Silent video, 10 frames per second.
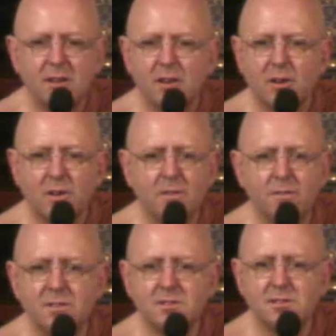I
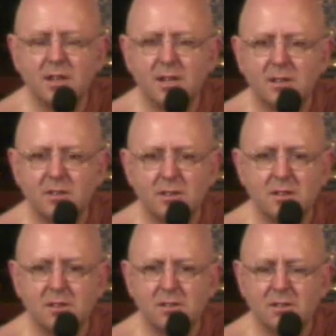often say that
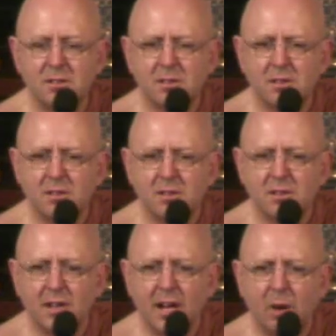
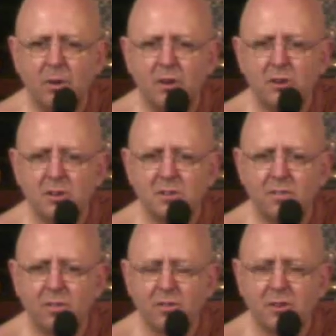how on
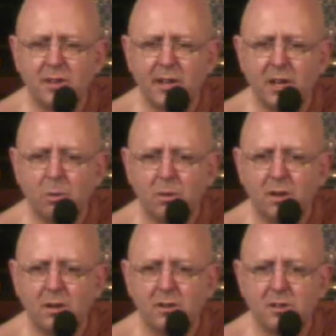earth can
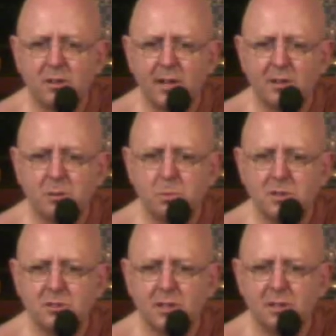anyone learn how to be
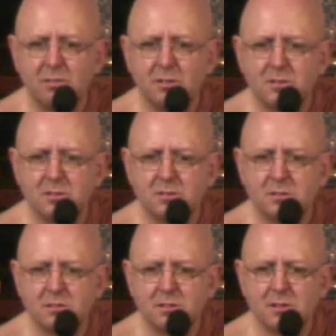generous
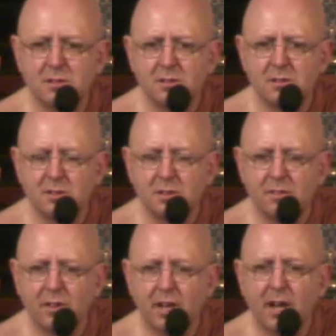if
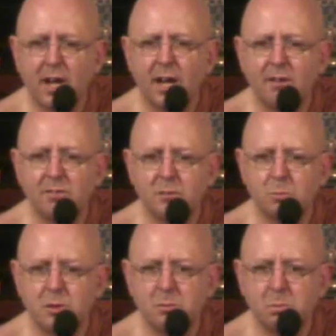they haven't
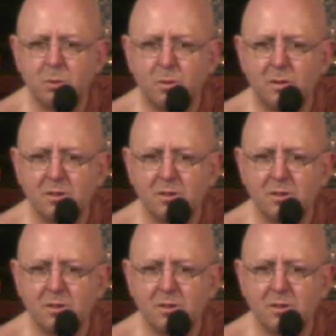been poor?